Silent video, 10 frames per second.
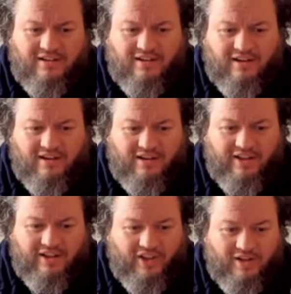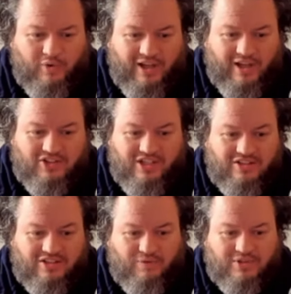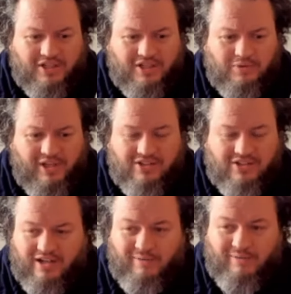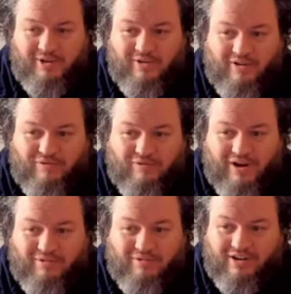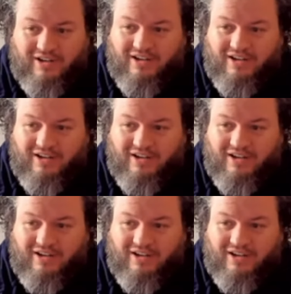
and then it would exist for 6 weeks and then be gone forever.